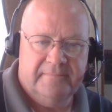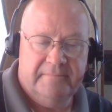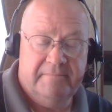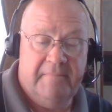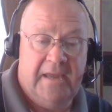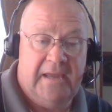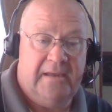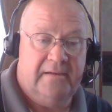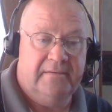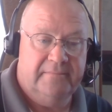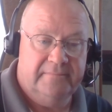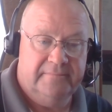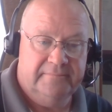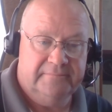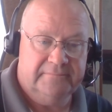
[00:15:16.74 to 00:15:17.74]
Man,
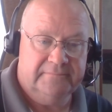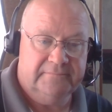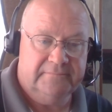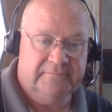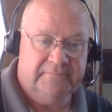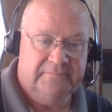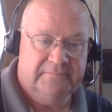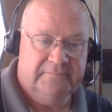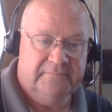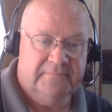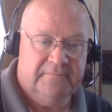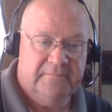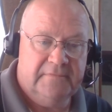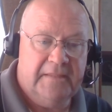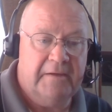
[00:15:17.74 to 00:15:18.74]

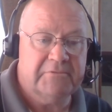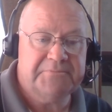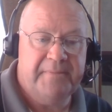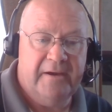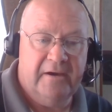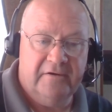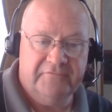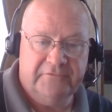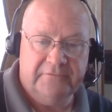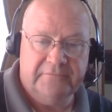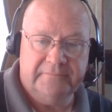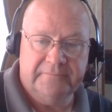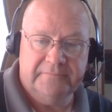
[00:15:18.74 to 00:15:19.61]
that was powerful.